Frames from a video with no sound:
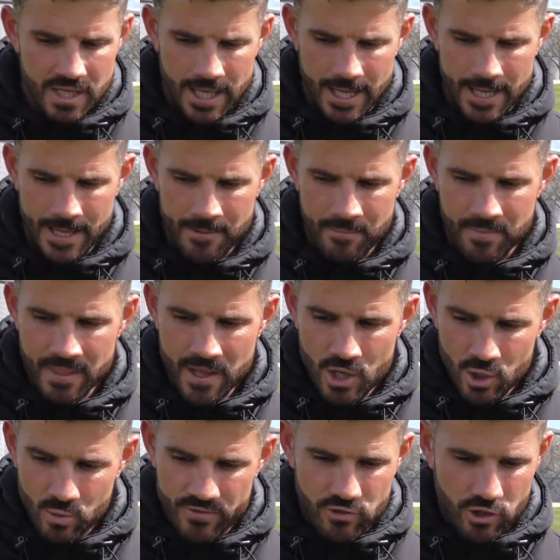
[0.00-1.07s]

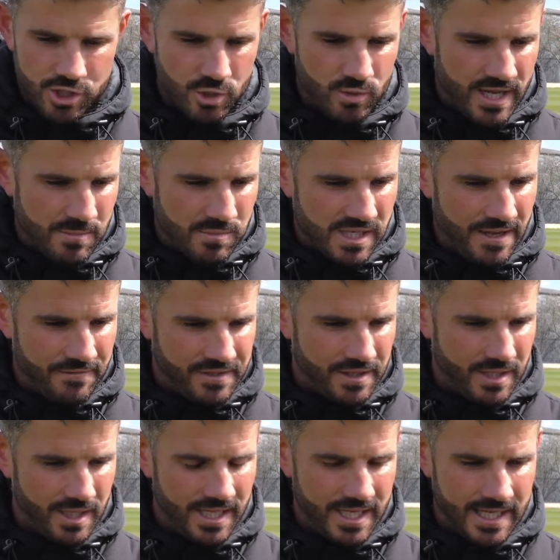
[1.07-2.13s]
we've got two games left
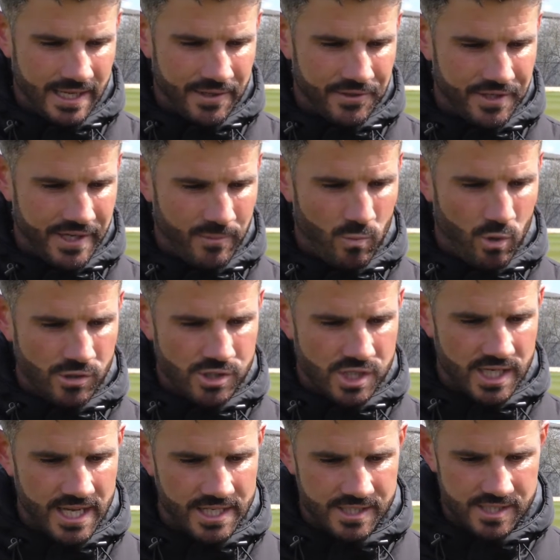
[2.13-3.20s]
in the league and one's
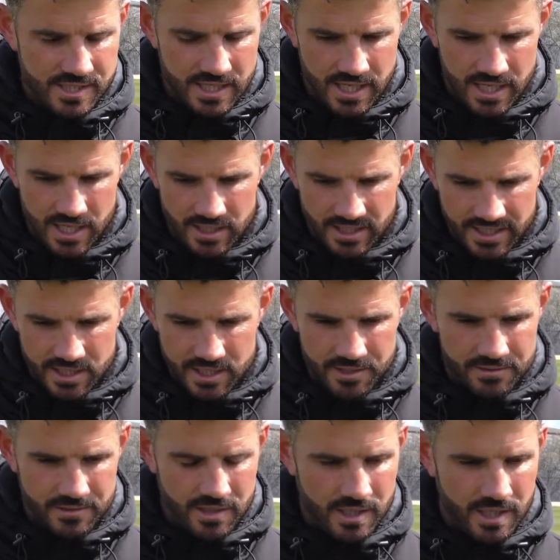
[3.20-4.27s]
against
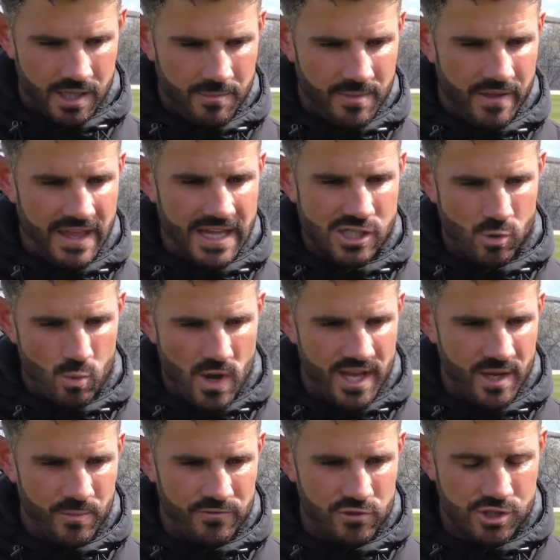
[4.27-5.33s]
Lincoln, and that's
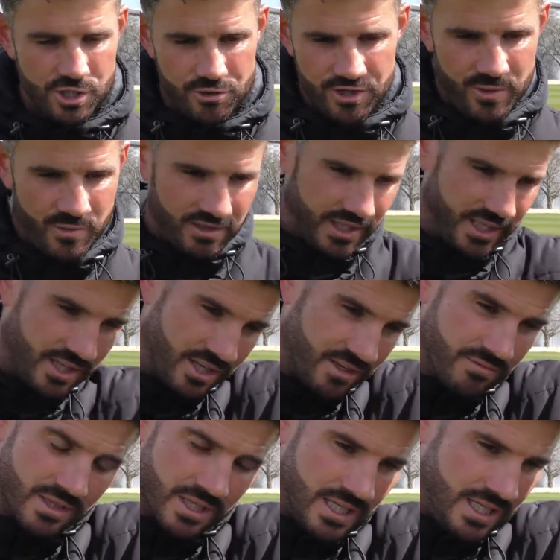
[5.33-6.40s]
away, and we've just agreed with
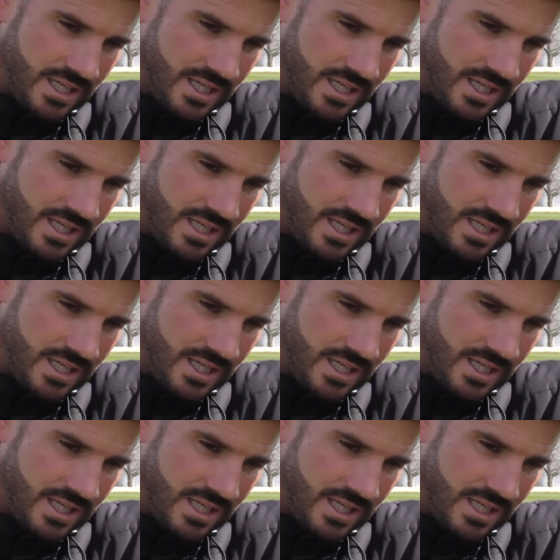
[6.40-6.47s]
Lincoln.